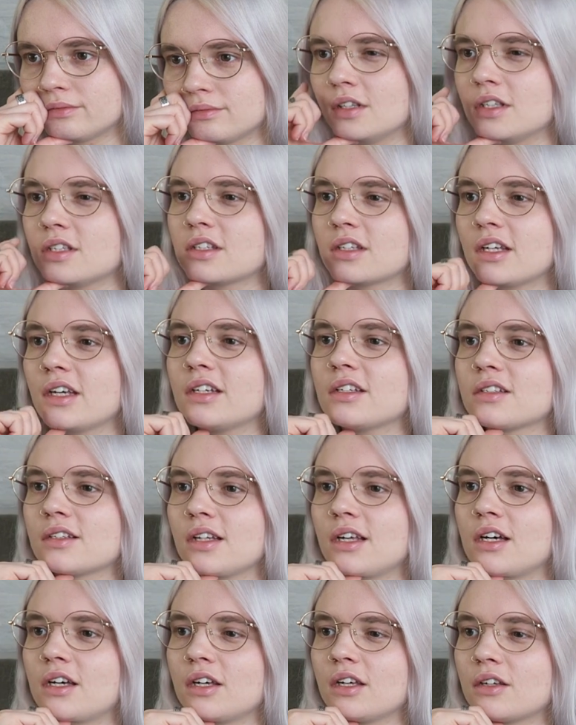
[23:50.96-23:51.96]
This kid is
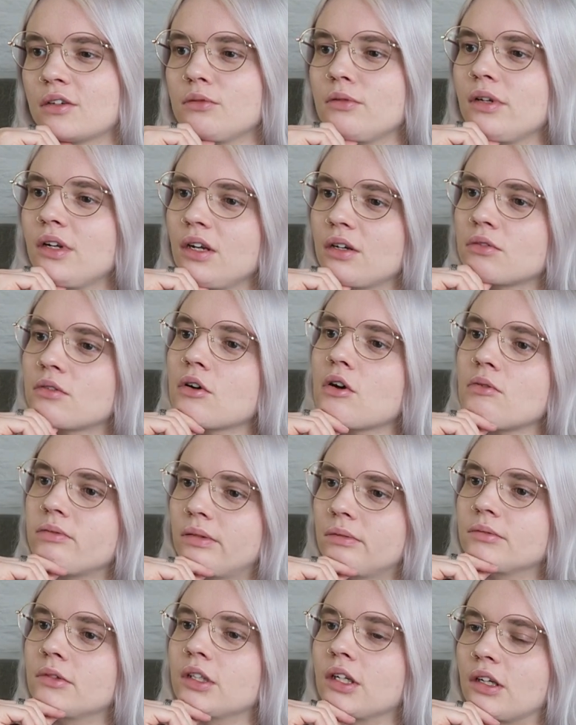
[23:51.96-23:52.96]
like, when I grow up
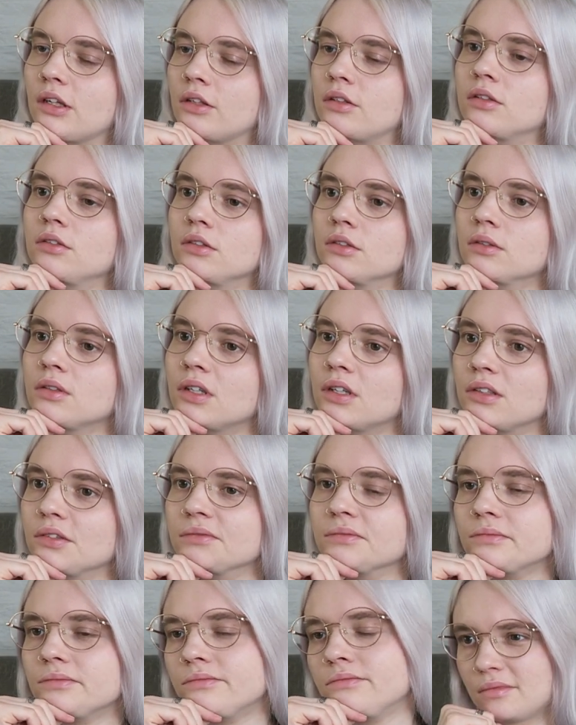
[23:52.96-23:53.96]
I'm gonna kill you
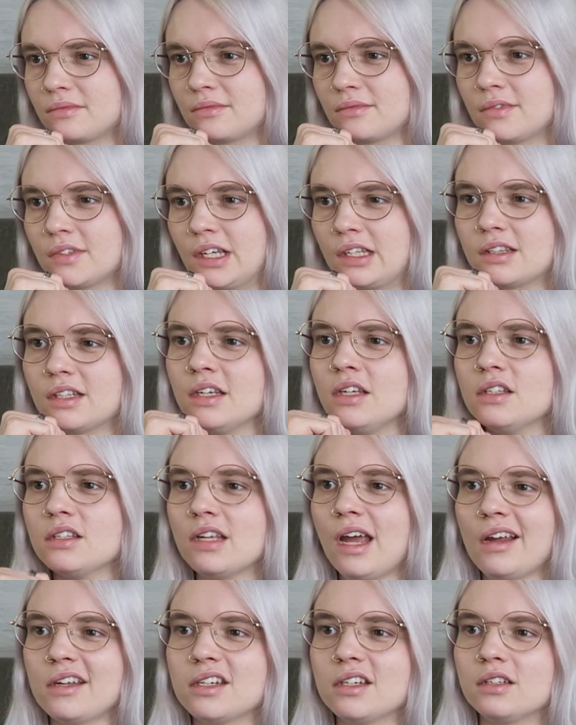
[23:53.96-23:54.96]
all. I think
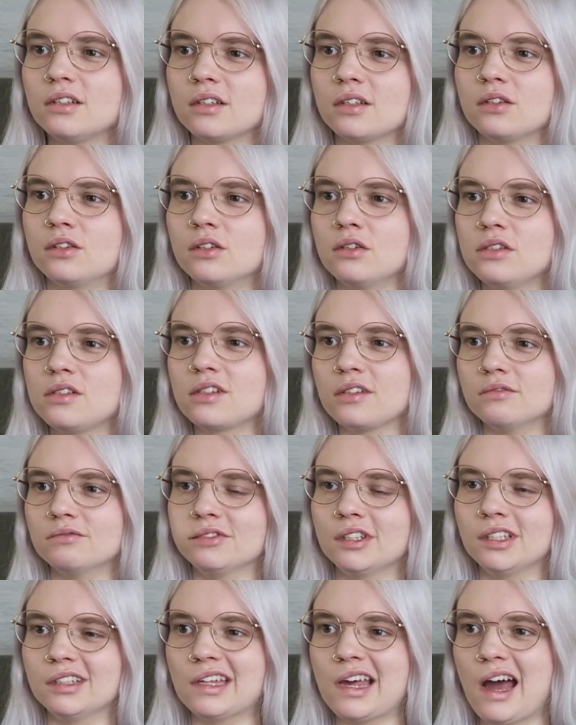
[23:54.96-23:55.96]
he's actually gonna do
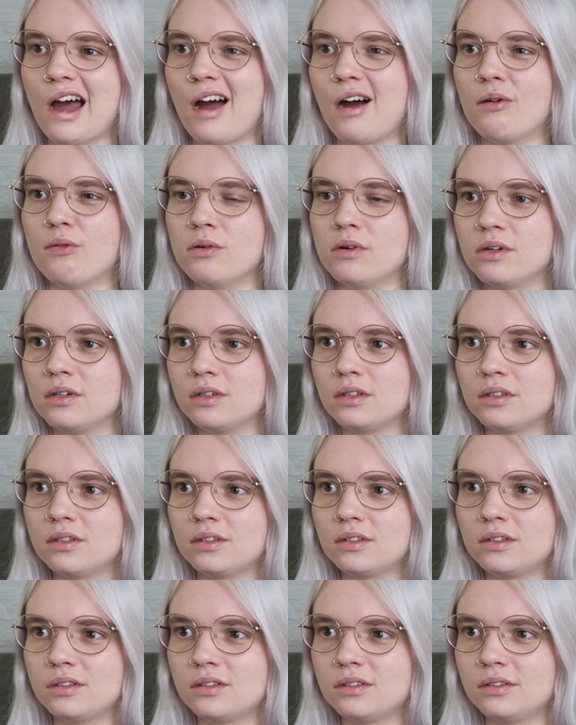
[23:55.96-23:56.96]
something now.
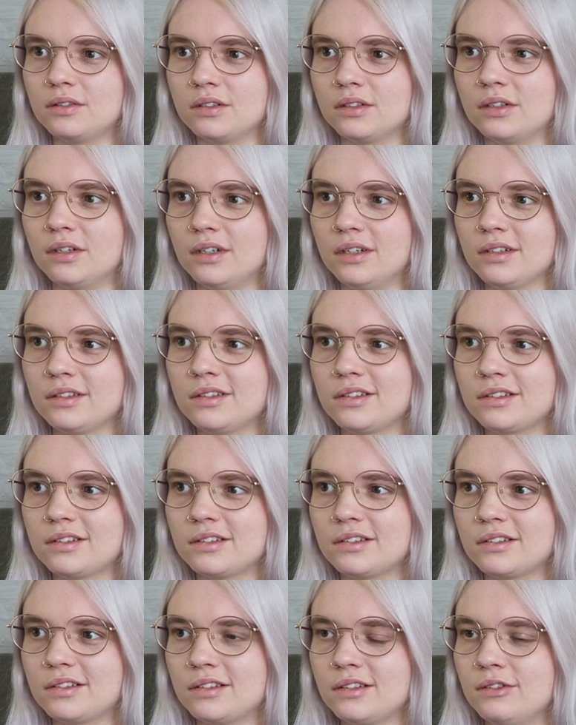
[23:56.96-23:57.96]
Or not.
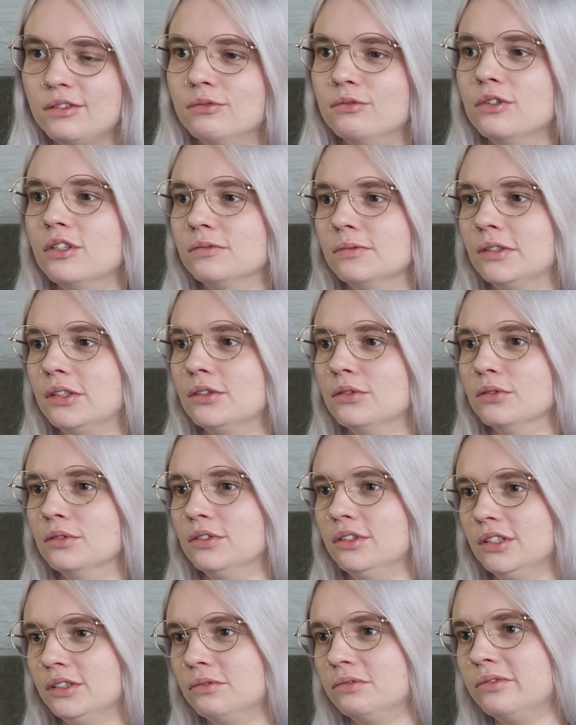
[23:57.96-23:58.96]
That would have been cool
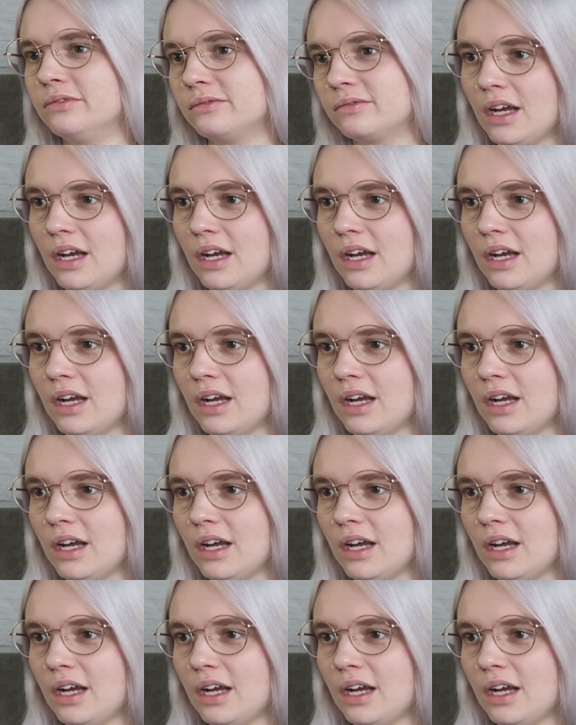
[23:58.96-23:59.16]
though.